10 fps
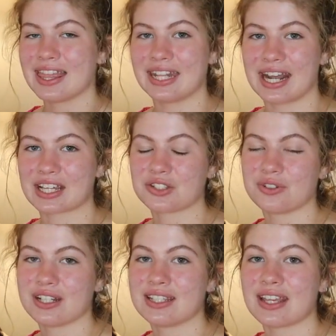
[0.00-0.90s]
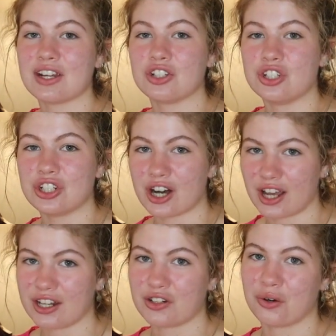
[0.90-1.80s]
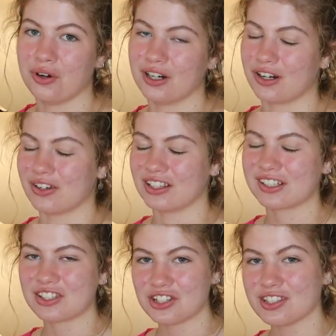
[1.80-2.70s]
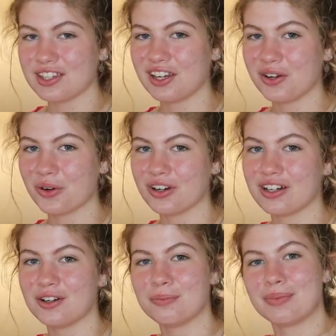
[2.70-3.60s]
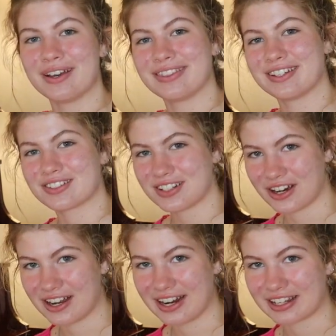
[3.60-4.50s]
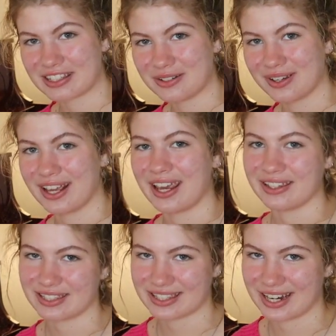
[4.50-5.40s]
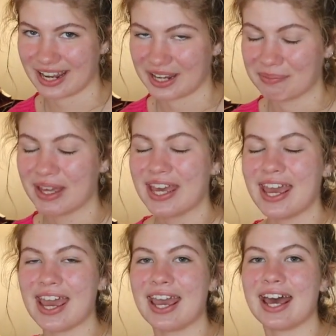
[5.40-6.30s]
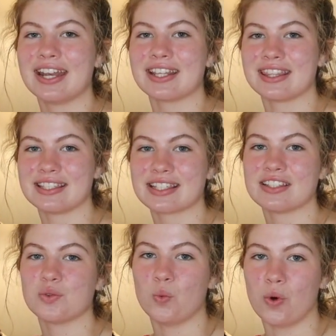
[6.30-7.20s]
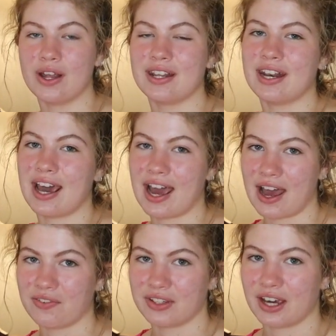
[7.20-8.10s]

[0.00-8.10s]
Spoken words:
The next one is a dotted quarter note. It looks just like a quarter note, but there's a dot next to it, hence the name. And this gets 1.5